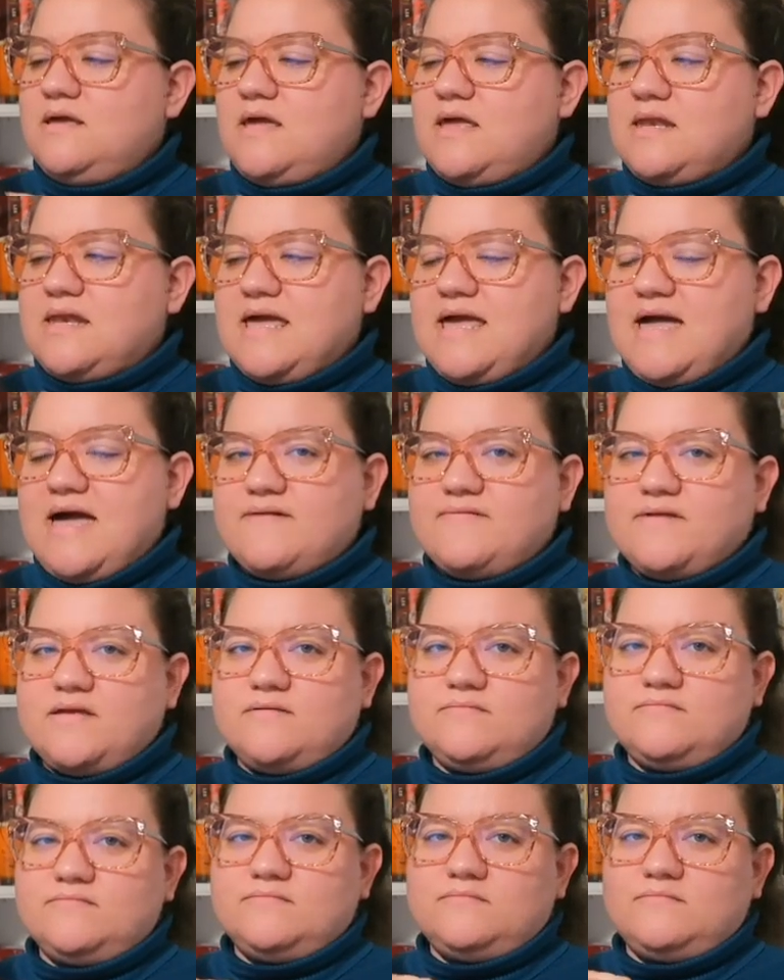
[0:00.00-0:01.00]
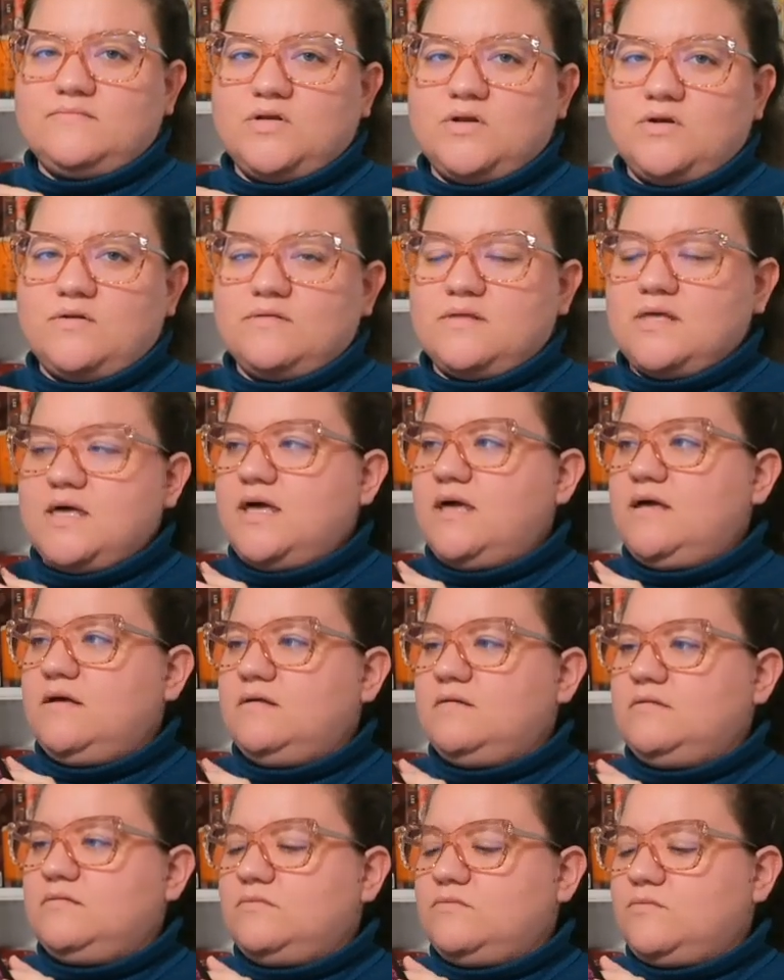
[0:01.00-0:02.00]
And I have it, you know,
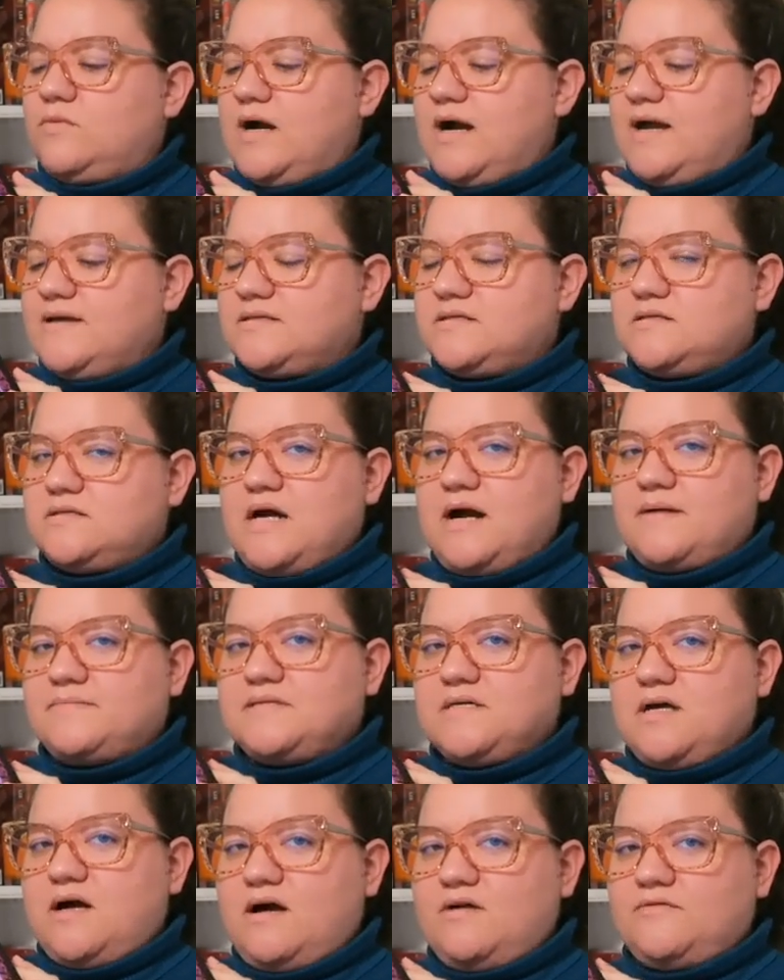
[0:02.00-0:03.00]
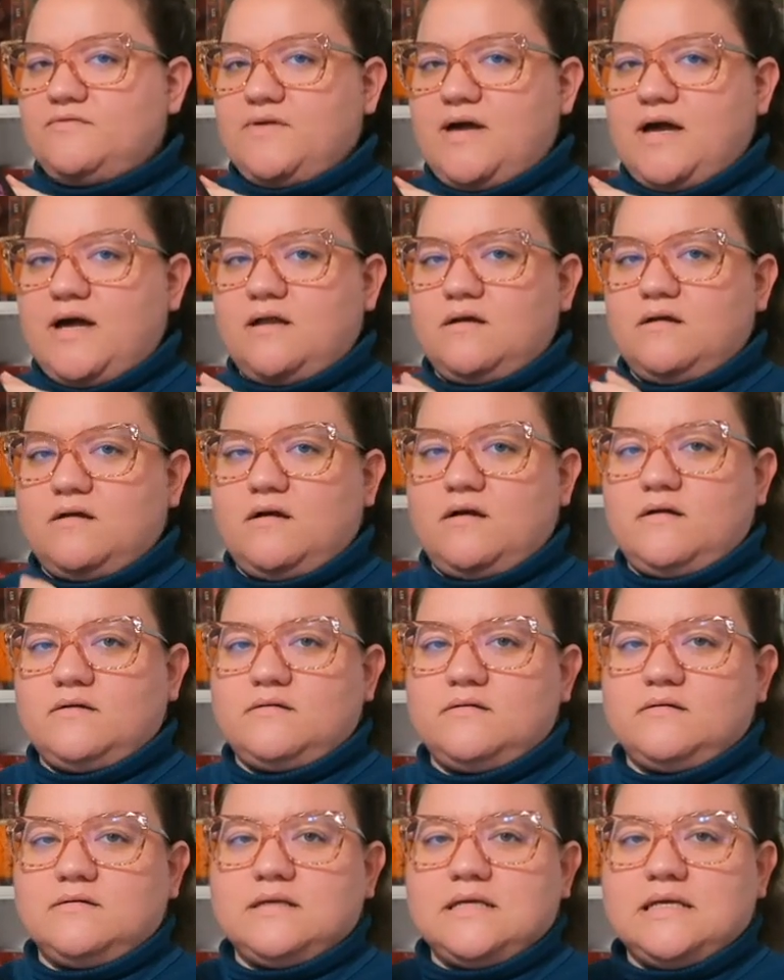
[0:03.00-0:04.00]
where I stopped off at
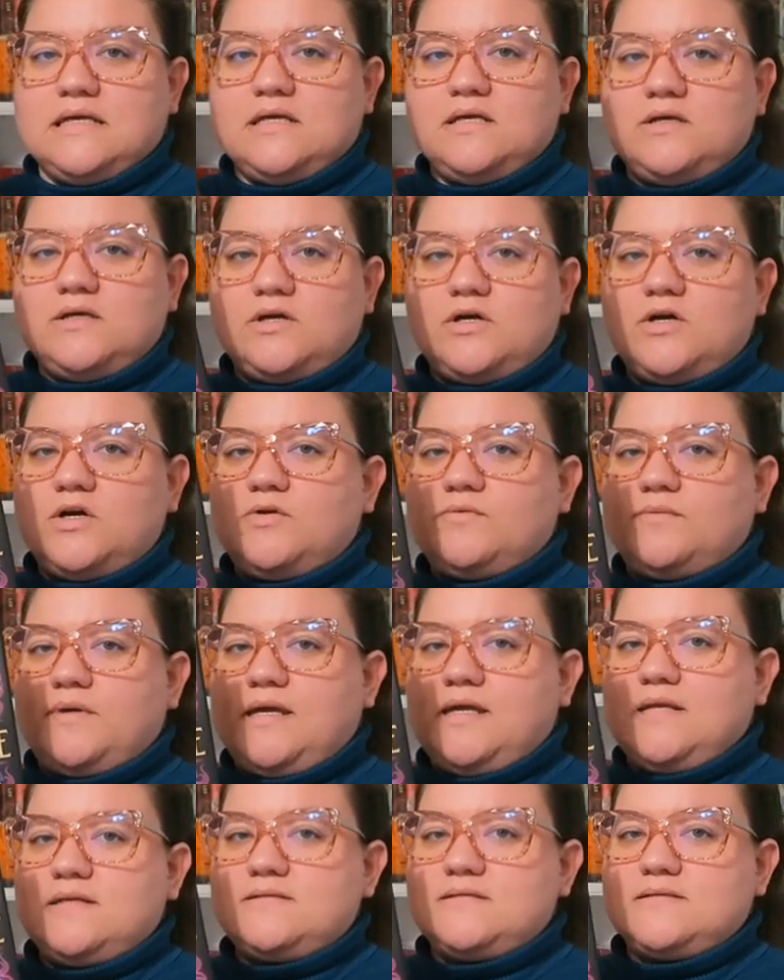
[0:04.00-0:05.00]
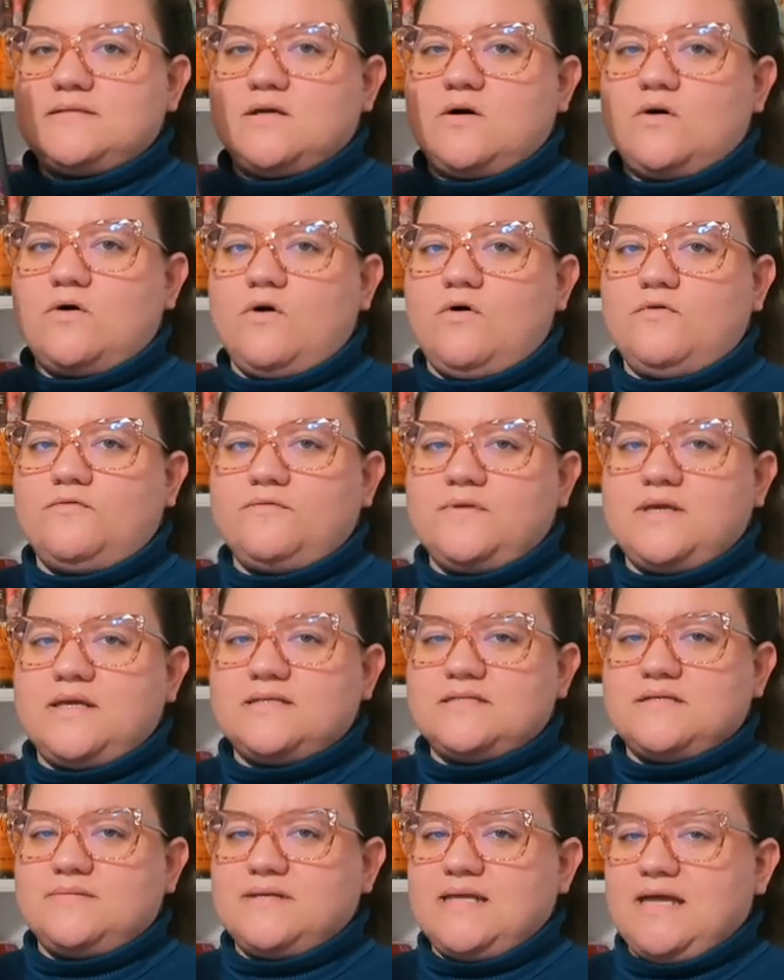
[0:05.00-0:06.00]
on Goodreads. So
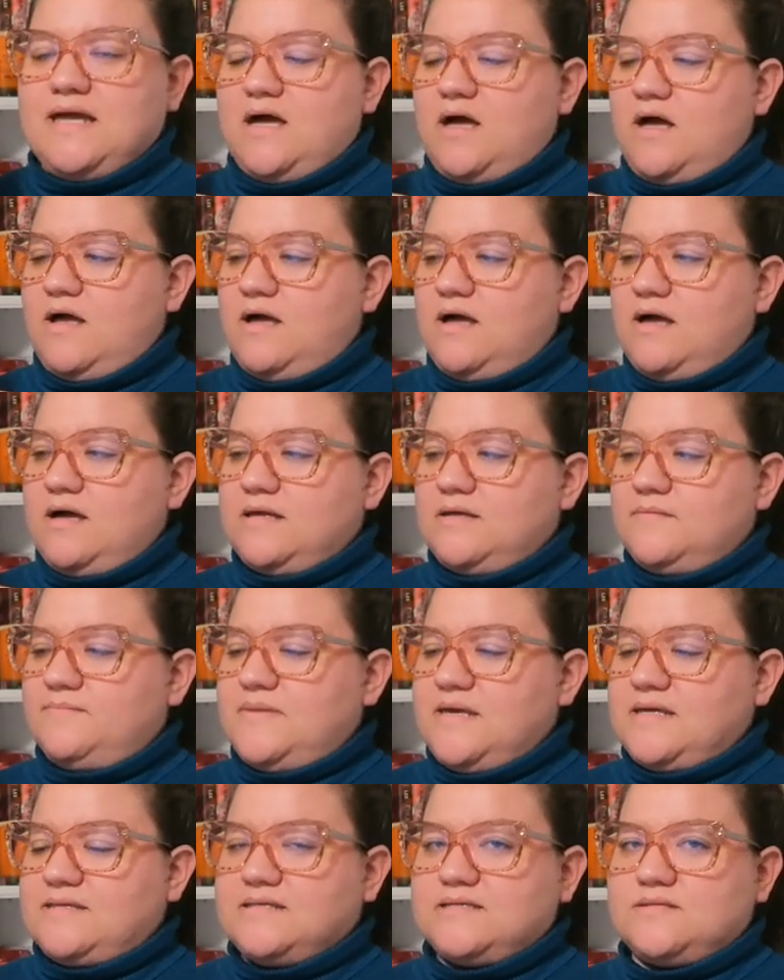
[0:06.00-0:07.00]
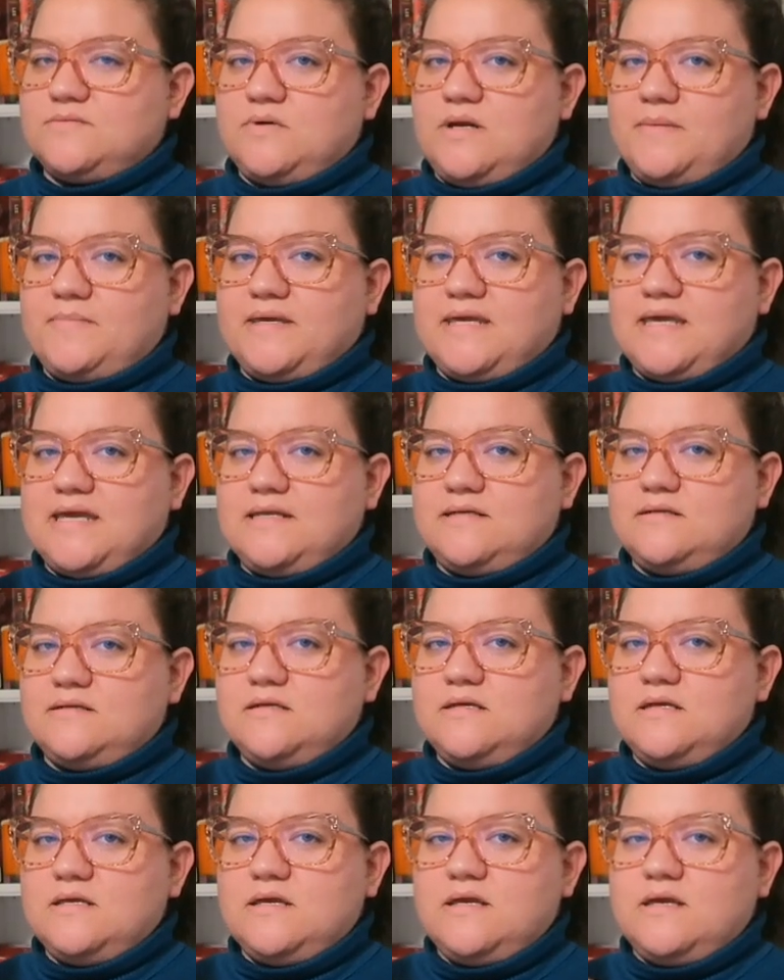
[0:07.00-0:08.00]
hopefully someday I pick this one up again.
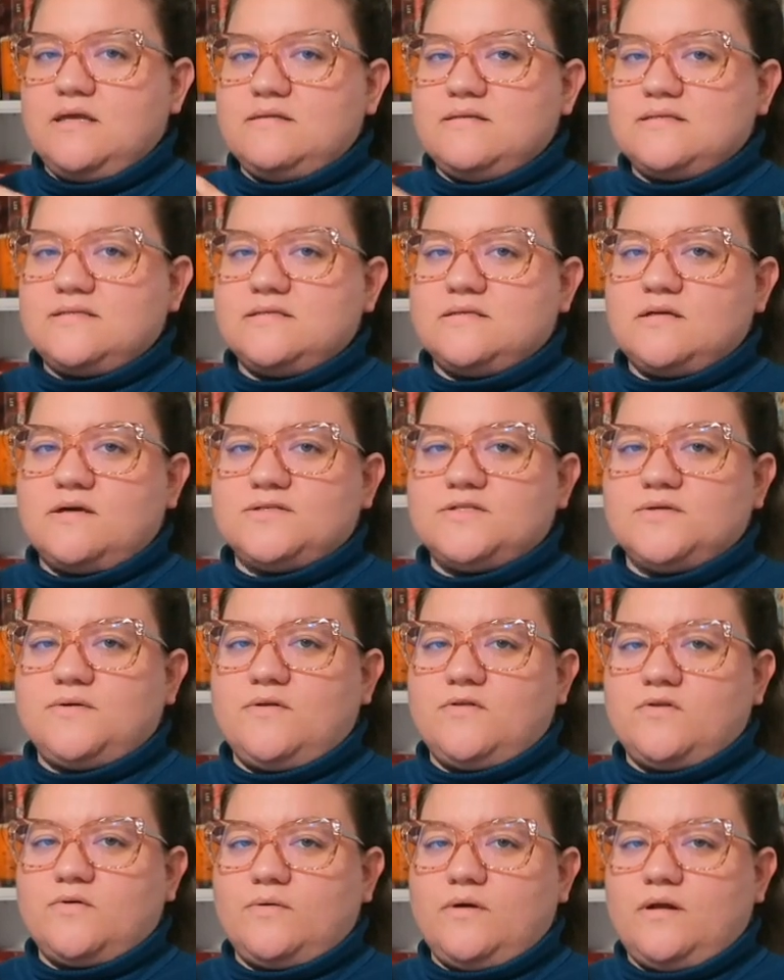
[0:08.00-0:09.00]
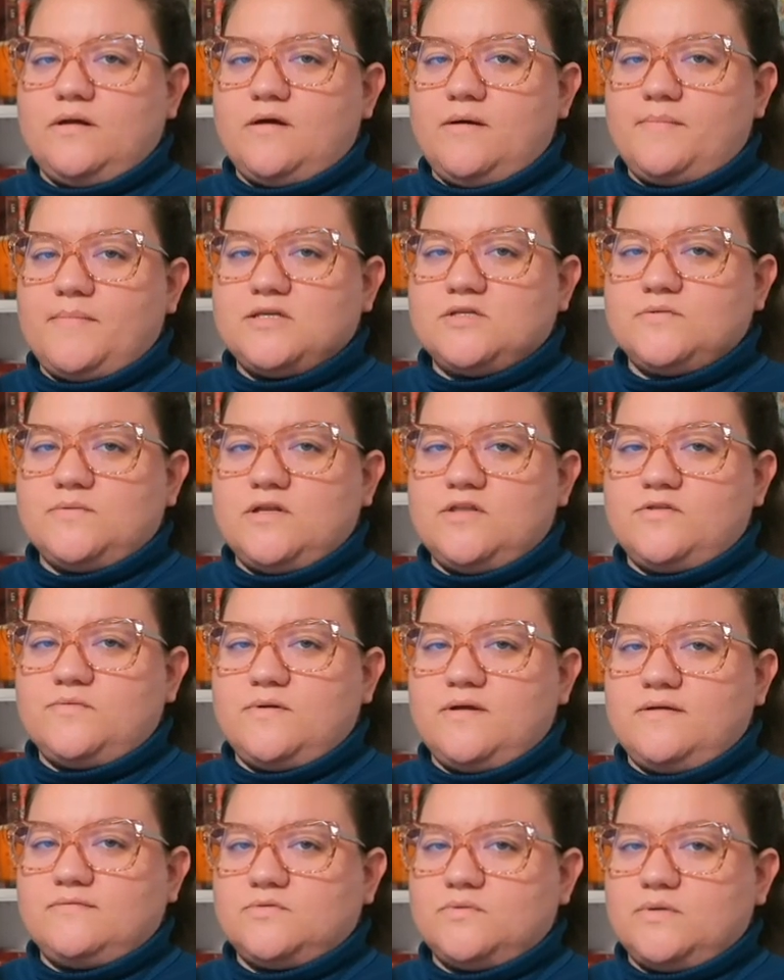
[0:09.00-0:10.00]
And this is also another one on my
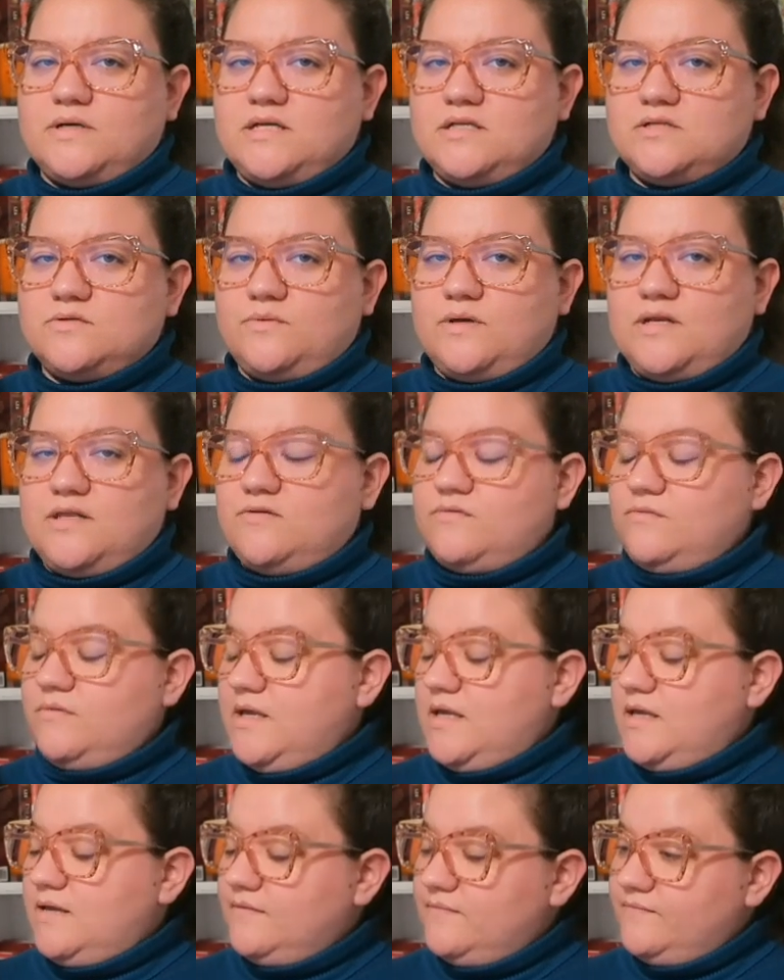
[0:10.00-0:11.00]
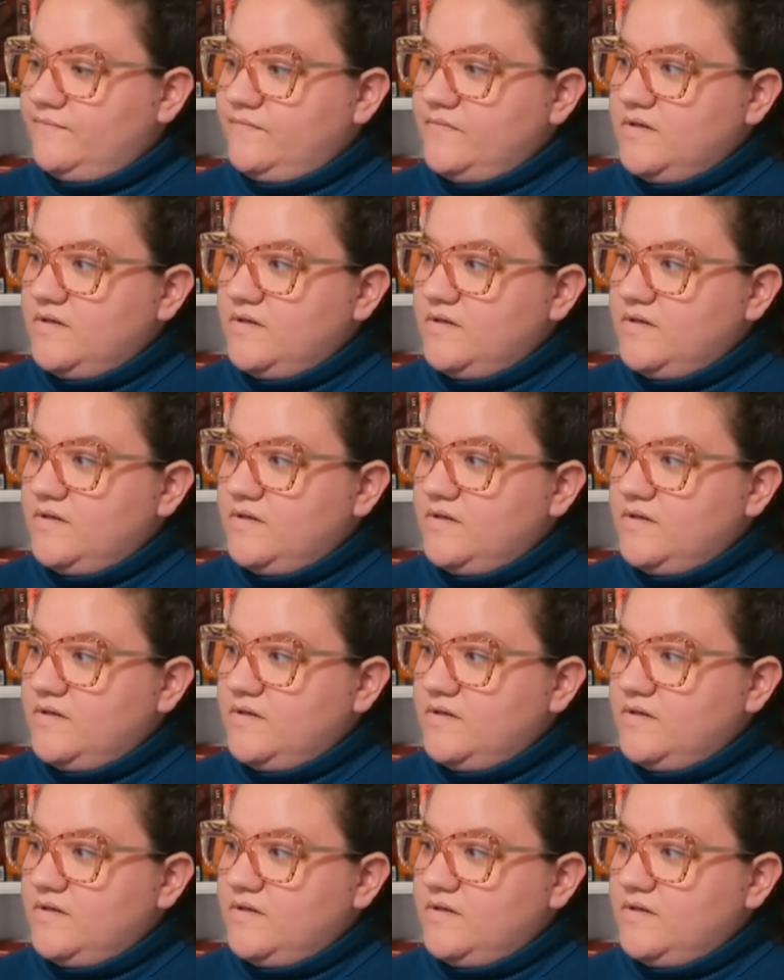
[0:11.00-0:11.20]
23 of 2023.